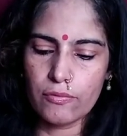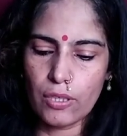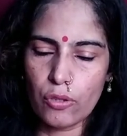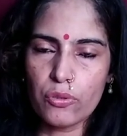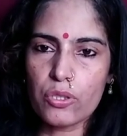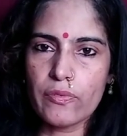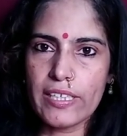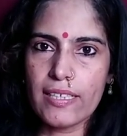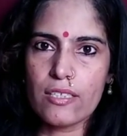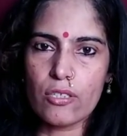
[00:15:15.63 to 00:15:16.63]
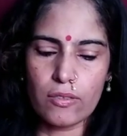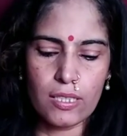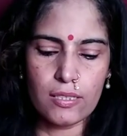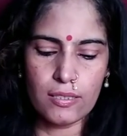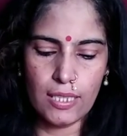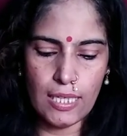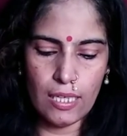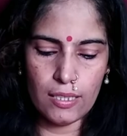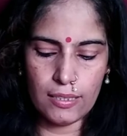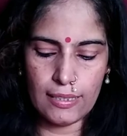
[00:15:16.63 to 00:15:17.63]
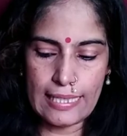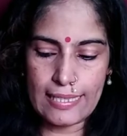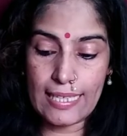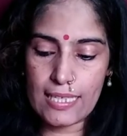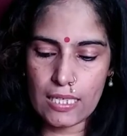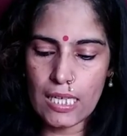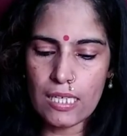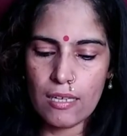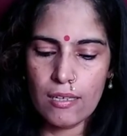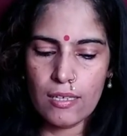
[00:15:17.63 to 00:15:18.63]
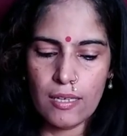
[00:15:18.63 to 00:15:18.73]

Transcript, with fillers: one of those variants on the in the incense stick.